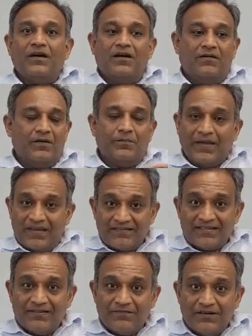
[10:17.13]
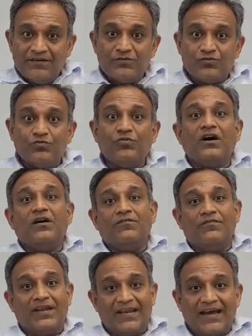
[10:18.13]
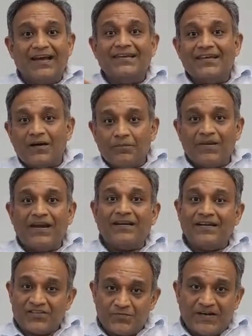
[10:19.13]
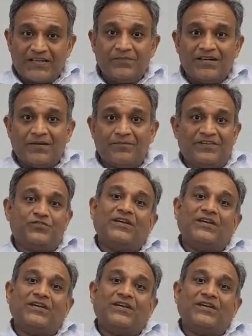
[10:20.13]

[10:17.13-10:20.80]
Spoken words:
a base level to a very highly compliant and respectable company?